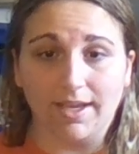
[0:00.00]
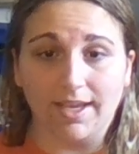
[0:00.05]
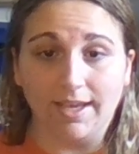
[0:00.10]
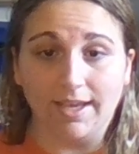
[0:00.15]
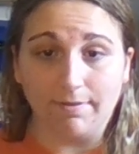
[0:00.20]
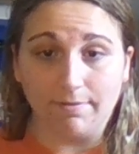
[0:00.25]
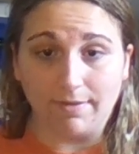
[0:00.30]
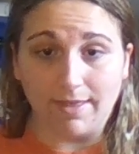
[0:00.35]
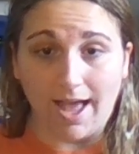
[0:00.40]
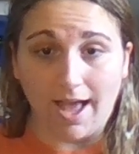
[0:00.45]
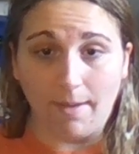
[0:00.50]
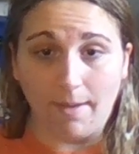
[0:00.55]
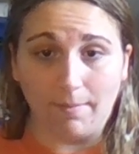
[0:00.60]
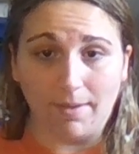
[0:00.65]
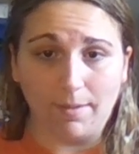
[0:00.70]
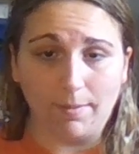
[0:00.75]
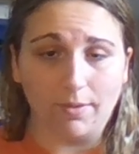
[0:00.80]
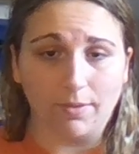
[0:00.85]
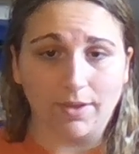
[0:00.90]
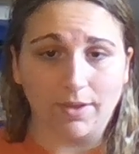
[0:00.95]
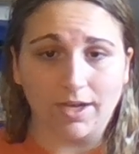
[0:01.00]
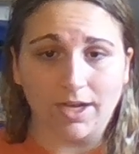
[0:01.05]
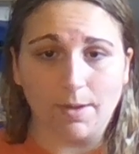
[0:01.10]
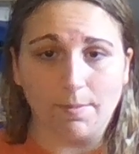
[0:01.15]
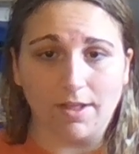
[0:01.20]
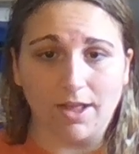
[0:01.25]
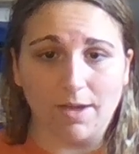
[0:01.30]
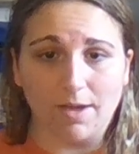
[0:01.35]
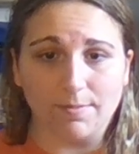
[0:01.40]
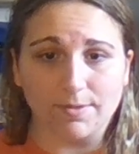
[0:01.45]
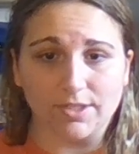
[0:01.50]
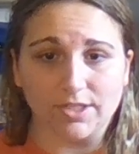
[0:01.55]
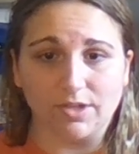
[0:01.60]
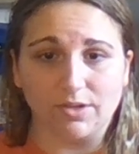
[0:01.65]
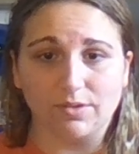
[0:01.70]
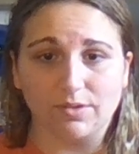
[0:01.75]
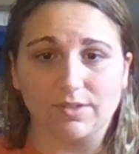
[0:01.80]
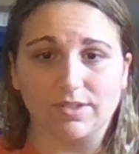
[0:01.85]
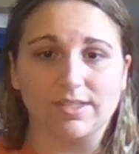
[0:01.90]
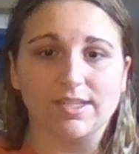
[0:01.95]
if that, maybe only a couple of
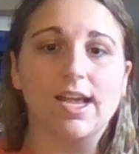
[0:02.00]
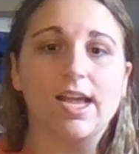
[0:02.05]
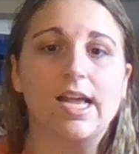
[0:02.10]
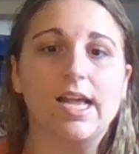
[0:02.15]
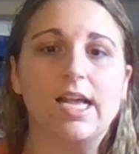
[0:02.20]
episodes.